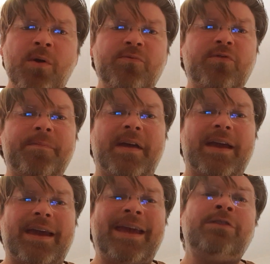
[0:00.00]
from
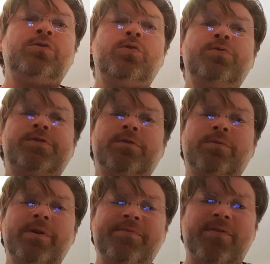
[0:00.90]
the Indus
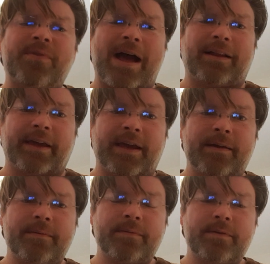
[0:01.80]
River Valley
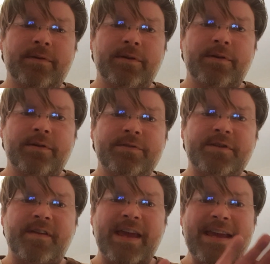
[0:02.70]

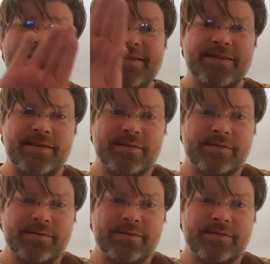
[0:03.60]
to the east,